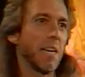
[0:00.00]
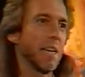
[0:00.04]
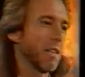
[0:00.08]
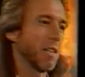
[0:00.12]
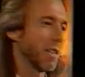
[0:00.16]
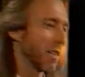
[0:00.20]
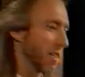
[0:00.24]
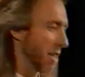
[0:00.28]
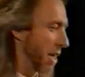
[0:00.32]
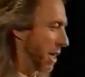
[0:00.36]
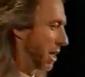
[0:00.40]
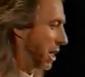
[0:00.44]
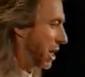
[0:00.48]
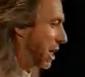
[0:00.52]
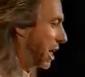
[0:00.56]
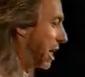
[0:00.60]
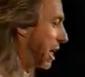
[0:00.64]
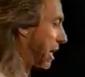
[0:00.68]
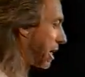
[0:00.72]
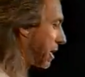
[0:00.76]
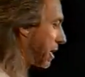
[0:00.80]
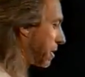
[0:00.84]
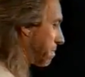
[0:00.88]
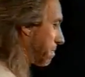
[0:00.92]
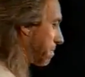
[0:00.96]
and a
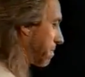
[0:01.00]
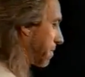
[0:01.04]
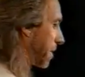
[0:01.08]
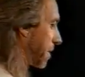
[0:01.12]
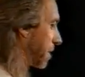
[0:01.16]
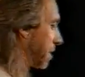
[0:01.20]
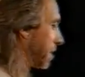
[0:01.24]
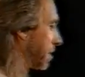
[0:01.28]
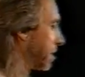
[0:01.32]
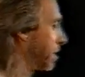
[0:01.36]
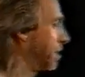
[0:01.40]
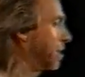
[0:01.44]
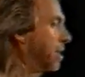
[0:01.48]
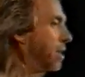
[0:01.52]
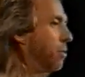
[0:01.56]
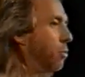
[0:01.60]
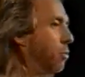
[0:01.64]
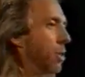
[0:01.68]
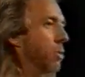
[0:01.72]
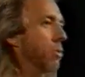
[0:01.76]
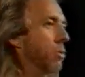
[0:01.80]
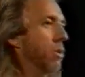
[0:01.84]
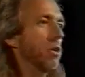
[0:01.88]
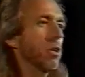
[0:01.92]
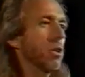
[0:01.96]
can. And
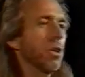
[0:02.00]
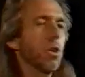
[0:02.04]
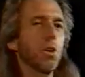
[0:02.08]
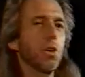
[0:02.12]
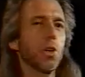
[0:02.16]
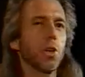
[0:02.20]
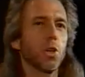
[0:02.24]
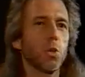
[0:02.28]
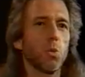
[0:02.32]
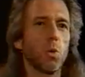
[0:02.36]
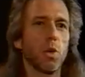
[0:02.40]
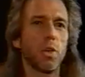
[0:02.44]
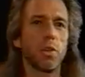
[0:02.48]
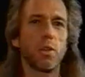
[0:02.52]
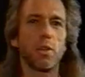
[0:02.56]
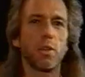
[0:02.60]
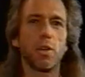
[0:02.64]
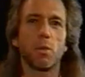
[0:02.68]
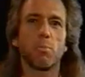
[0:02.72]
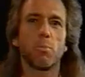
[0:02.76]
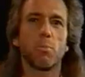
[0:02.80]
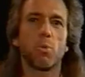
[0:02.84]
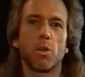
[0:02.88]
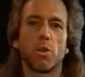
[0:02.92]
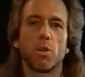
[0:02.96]
we were in a hurry on our way to the
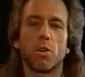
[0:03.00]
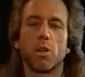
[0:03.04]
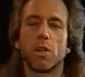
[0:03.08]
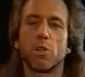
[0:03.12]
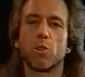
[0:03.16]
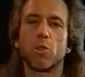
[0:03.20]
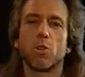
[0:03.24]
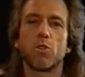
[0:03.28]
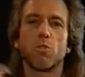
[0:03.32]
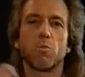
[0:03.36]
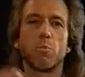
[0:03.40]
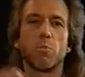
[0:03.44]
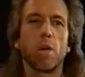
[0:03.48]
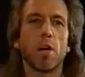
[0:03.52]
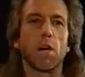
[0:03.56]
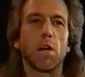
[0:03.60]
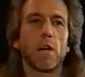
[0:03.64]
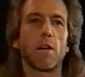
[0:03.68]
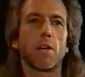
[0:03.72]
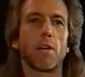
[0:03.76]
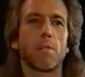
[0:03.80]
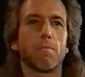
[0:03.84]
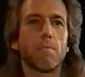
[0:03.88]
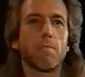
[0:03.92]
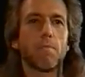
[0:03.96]
airport, and I drove
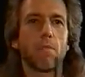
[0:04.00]
by.